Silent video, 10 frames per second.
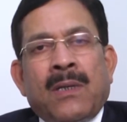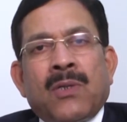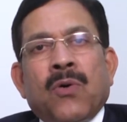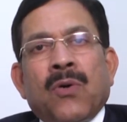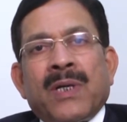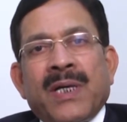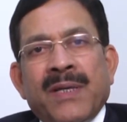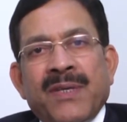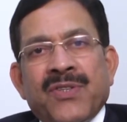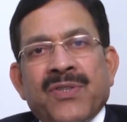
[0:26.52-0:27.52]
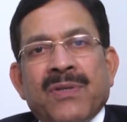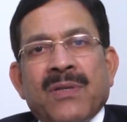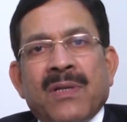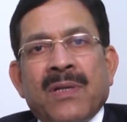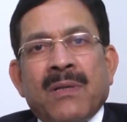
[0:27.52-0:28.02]
the
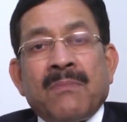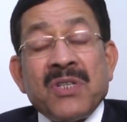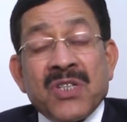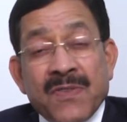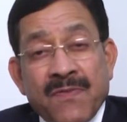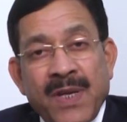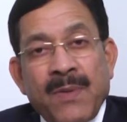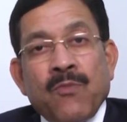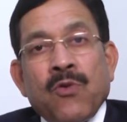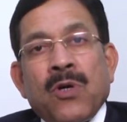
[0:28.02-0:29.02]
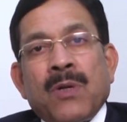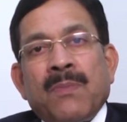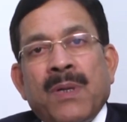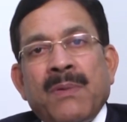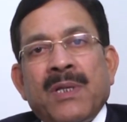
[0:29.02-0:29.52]
organization, business framework,
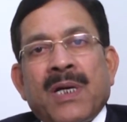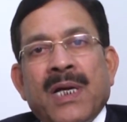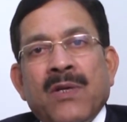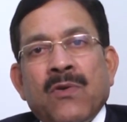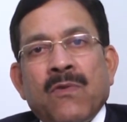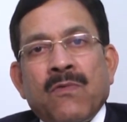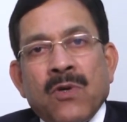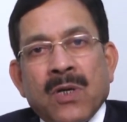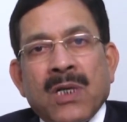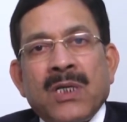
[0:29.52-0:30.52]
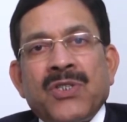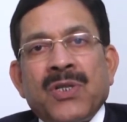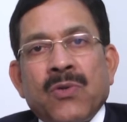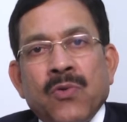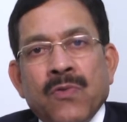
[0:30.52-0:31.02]
maybe the kind of work
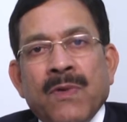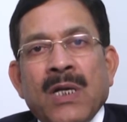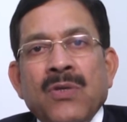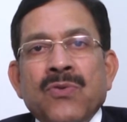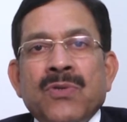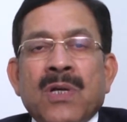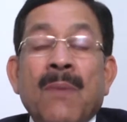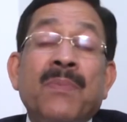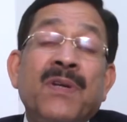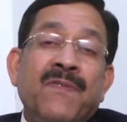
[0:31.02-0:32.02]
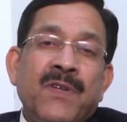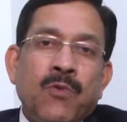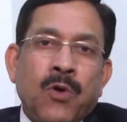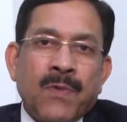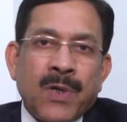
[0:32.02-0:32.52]
culture, core values, company fit,
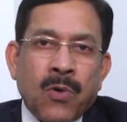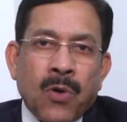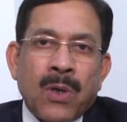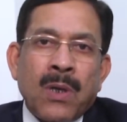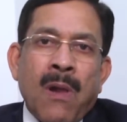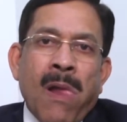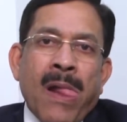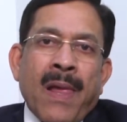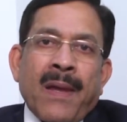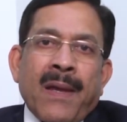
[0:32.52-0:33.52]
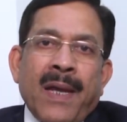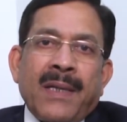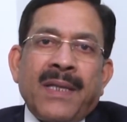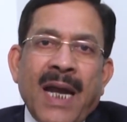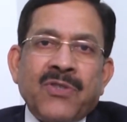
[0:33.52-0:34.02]
what we call.
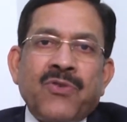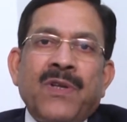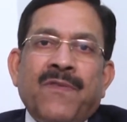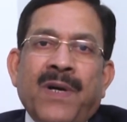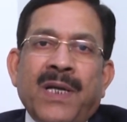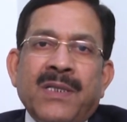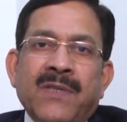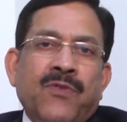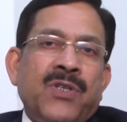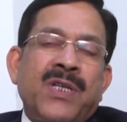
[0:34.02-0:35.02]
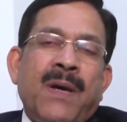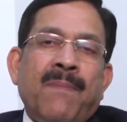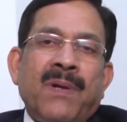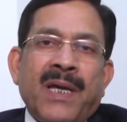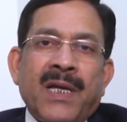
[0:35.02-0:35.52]
And that should define, say, for
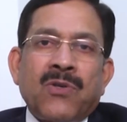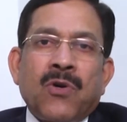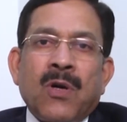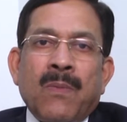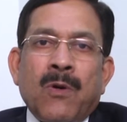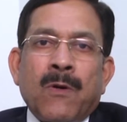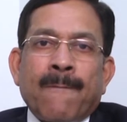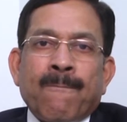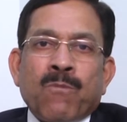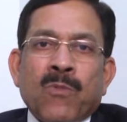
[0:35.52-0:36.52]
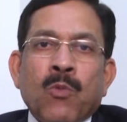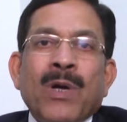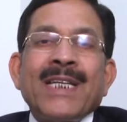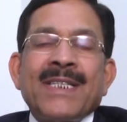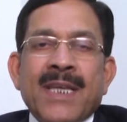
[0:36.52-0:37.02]
example, I can talk about
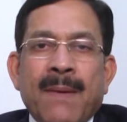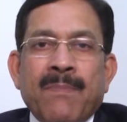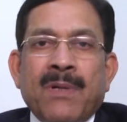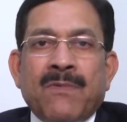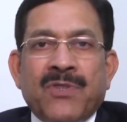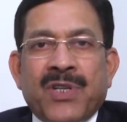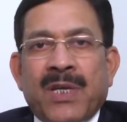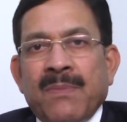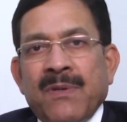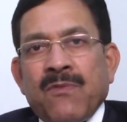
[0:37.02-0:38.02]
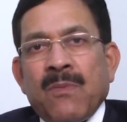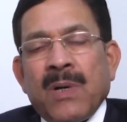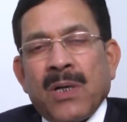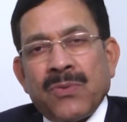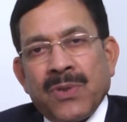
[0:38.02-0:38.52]
one example, which can be for
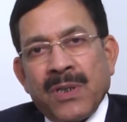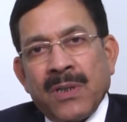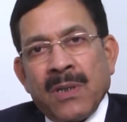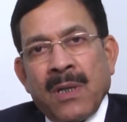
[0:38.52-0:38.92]
Maruti.